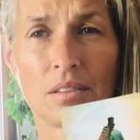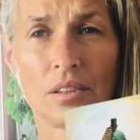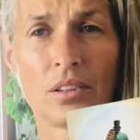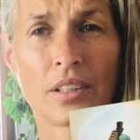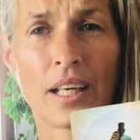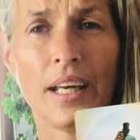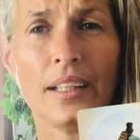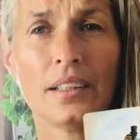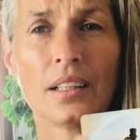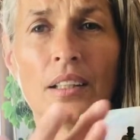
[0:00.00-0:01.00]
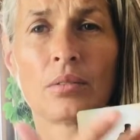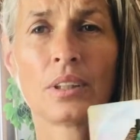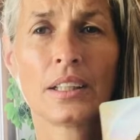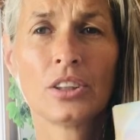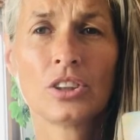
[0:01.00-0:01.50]
okay, a
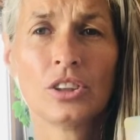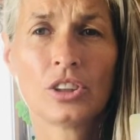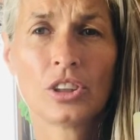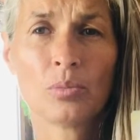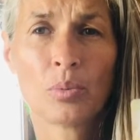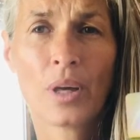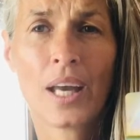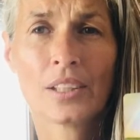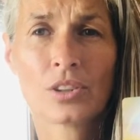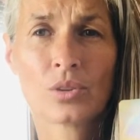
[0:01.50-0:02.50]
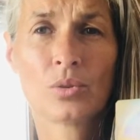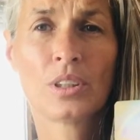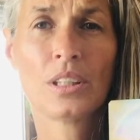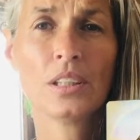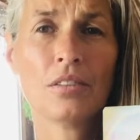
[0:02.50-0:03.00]
relationship has to
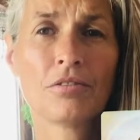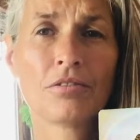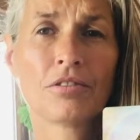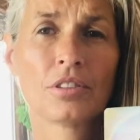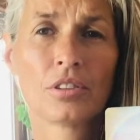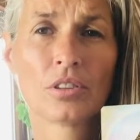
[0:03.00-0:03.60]
give